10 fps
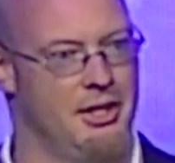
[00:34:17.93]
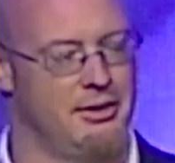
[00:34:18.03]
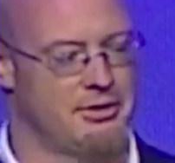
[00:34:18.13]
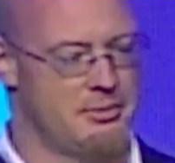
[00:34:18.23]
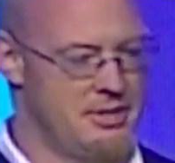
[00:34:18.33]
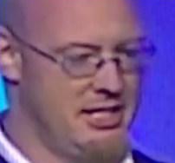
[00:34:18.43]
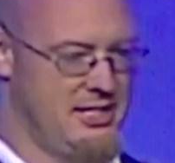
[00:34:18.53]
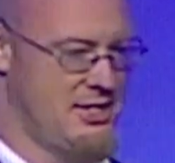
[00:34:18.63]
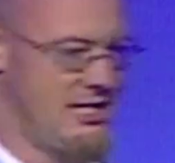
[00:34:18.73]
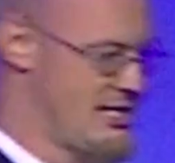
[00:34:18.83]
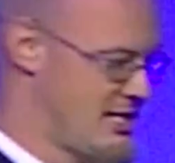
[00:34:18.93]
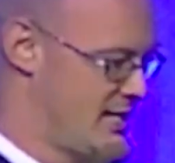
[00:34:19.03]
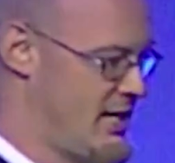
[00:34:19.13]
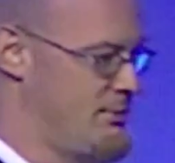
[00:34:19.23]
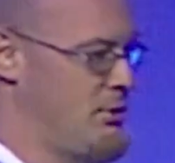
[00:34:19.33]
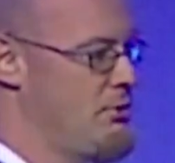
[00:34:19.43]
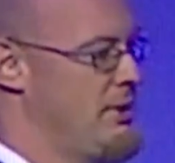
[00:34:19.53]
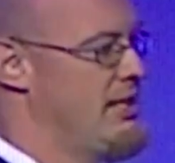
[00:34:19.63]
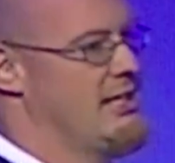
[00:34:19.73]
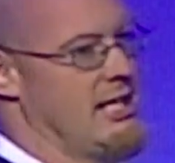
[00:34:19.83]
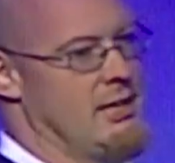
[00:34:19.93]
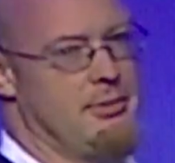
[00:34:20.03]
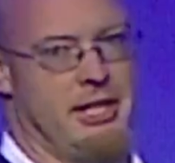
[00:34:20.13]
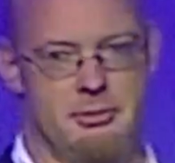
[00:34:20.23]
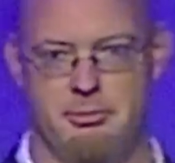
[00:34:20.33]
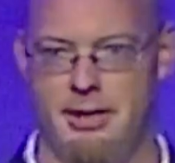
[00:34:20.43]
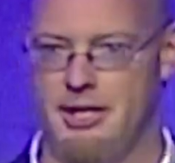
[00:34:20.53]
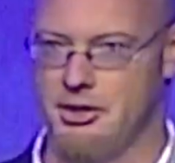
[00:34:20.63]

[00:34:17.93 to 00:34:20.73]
something is not stable, we cannot make it better.